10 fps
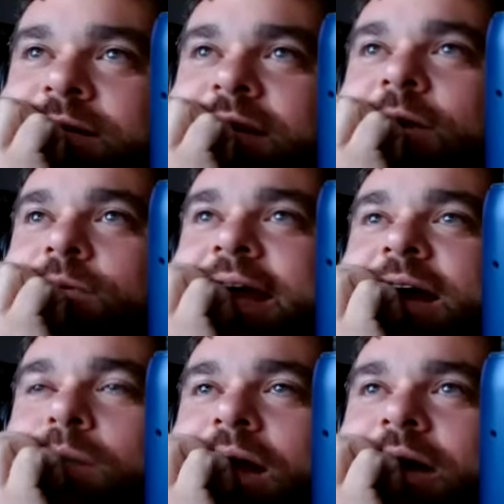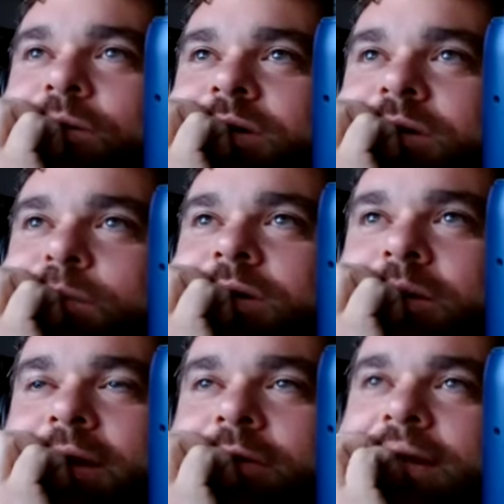you know, take a block of wood and put it in the
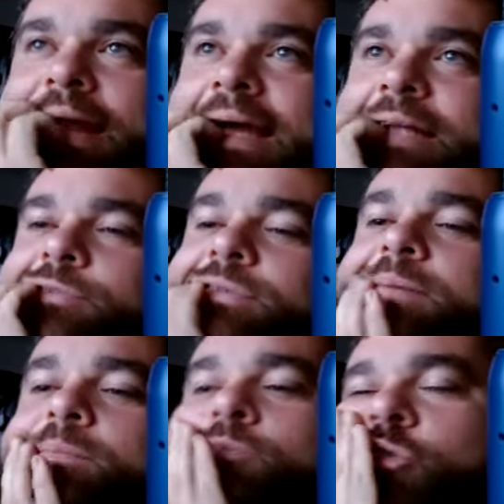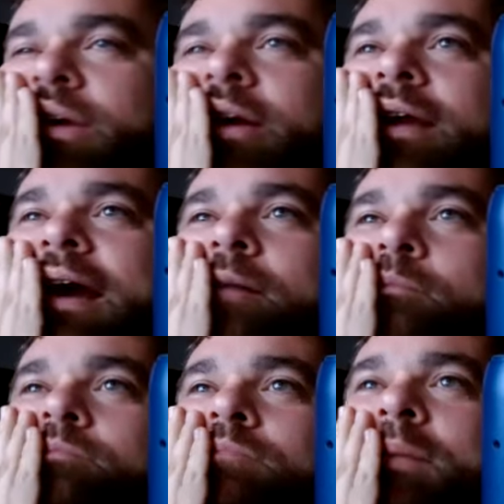middle of the lanes or something. We'll figure it out.
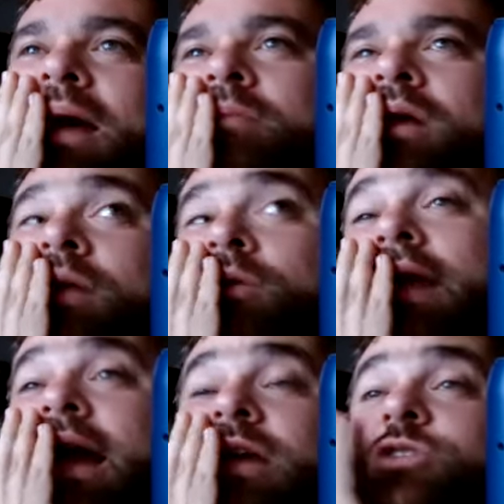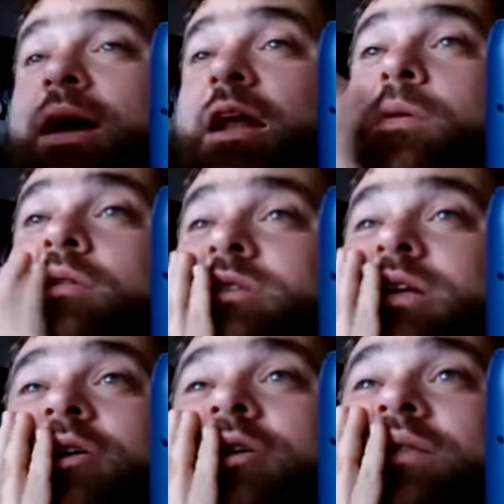I mean, I could just ride up on the
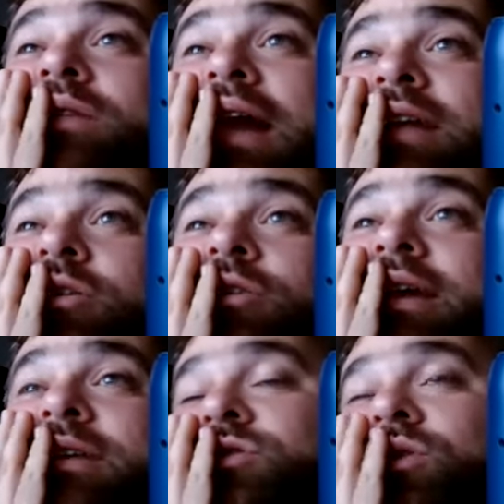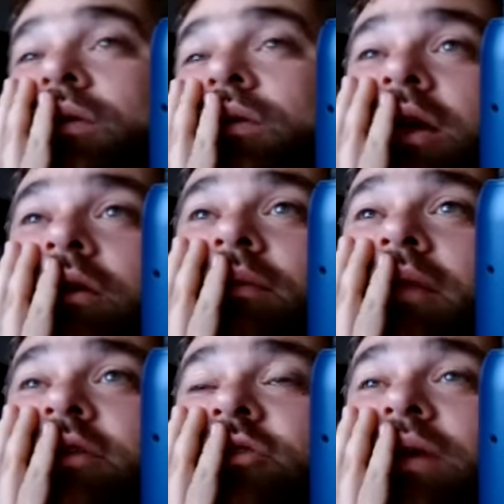scooter, and if the line starts getting short, then go up
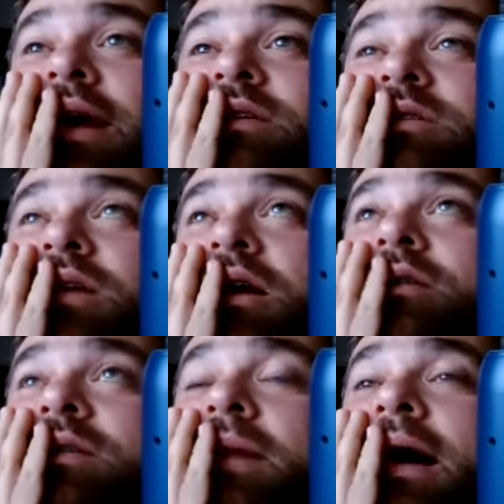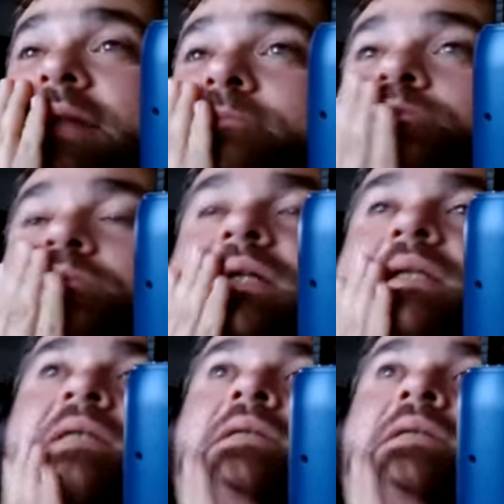there so I ain't just stuck on the bike. But